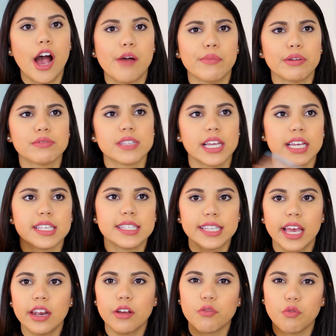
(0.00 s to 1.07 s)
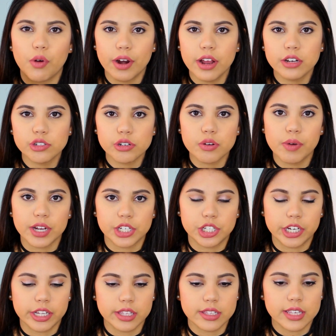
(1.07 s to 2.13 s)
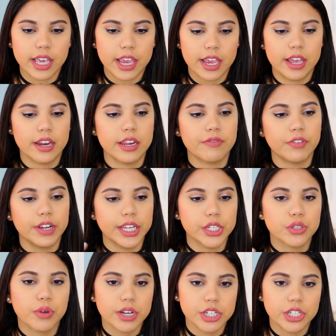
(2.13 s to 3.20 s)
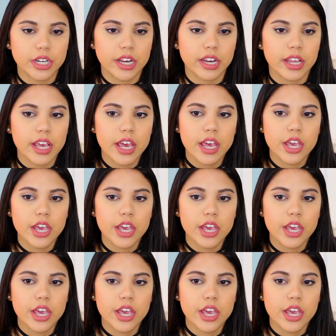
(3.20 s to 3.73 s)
It was like a set of 100 questions, and for each question